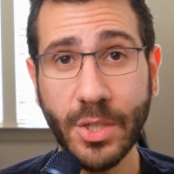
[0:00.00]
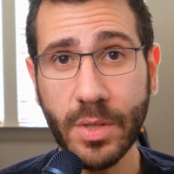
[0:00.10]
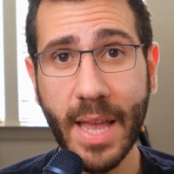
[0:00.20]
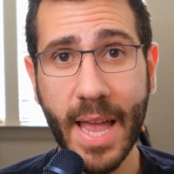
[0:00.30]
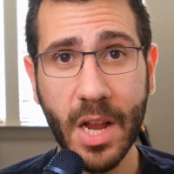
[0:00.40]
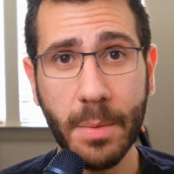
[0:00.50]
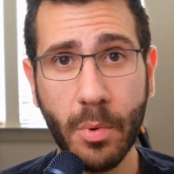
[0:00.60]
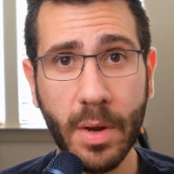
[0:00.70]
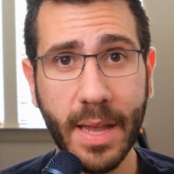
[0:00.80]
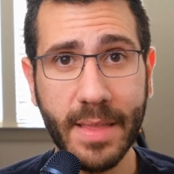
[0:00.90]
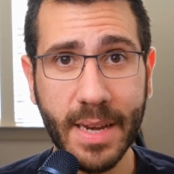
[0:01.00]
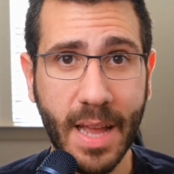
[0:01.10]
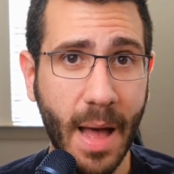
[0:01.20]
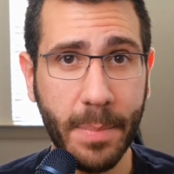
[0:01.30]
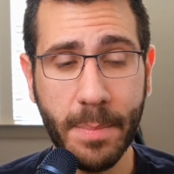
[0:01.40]
I do the anchor point and then
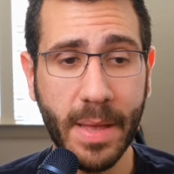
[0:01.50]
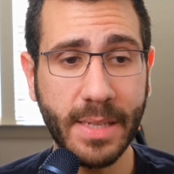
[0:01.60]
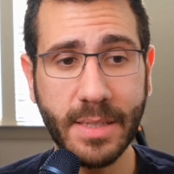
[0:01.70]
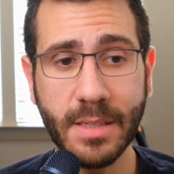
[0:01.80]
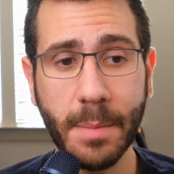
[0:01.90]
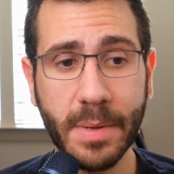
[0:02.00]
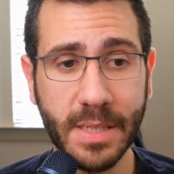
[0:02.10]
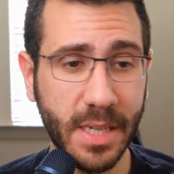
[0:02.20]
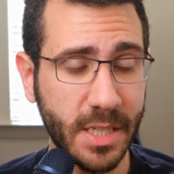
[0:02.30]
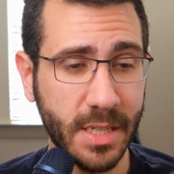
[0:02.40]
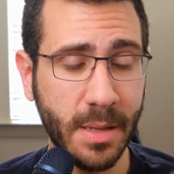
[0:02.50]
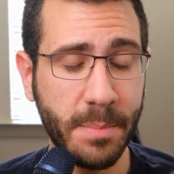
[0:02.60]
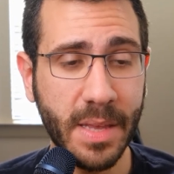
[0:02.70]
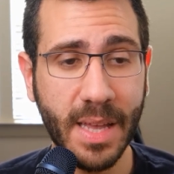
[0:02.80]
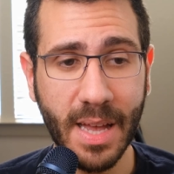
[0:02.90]
copy paste it to position
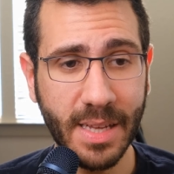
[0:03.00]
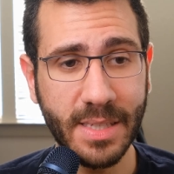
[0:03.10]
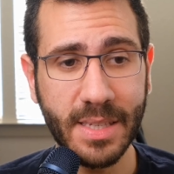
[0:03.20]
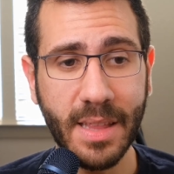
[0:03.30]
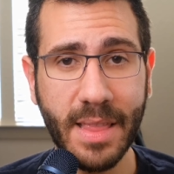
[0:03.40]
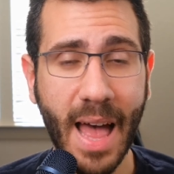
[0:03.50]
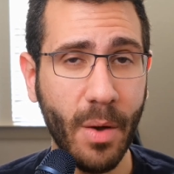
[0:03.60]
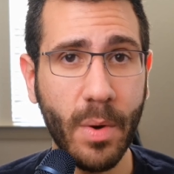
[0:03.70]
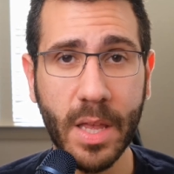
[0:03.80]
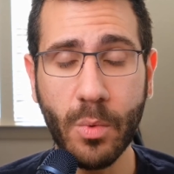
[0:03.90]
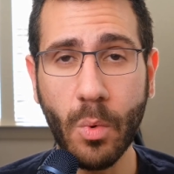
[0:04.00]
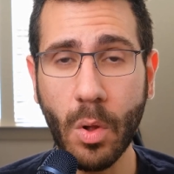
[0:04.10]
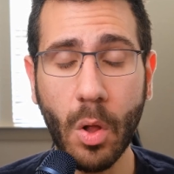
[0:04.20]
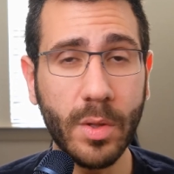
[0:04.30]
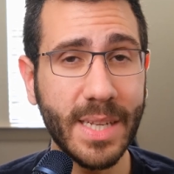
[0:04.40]
because that way you
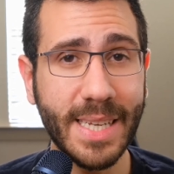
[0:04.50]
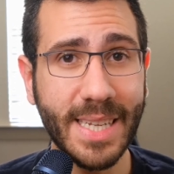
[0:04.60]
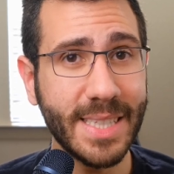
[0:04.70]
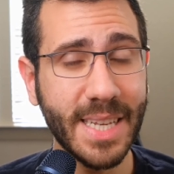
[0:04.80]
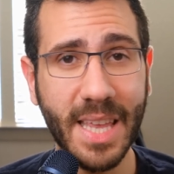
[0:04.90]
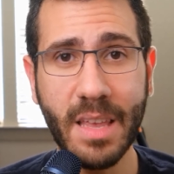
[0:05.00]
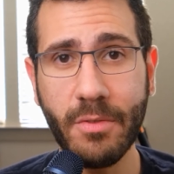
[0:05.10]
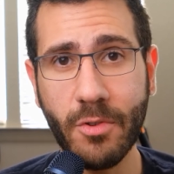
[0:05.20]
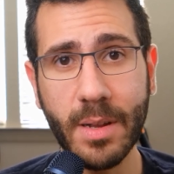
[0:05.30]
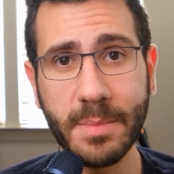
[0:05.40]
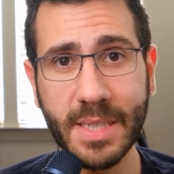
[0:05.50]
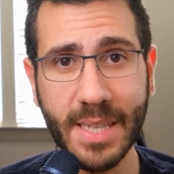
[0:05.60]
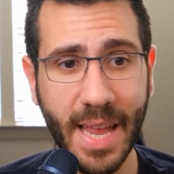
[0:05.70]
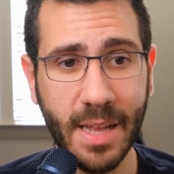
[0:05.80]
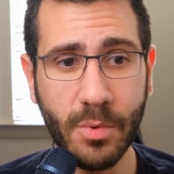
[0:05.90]
will only need to keyframe
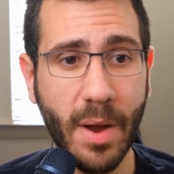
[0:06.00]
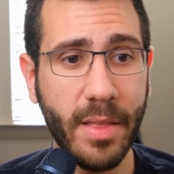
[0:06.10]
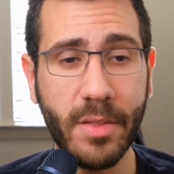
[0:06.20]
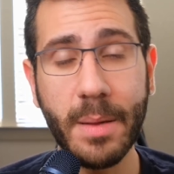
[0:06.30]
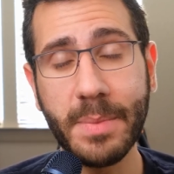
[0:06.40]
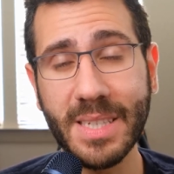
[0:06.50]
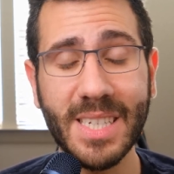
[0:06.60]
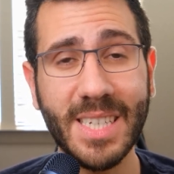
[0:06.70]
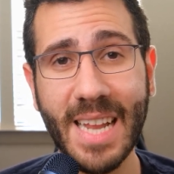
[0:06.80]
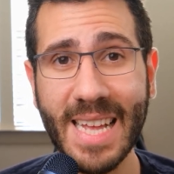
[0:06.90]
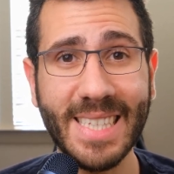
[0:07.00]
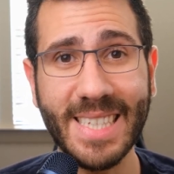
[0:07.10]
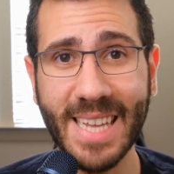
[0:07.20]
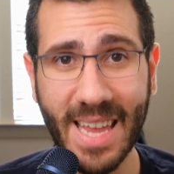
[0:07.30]
scale rather than position and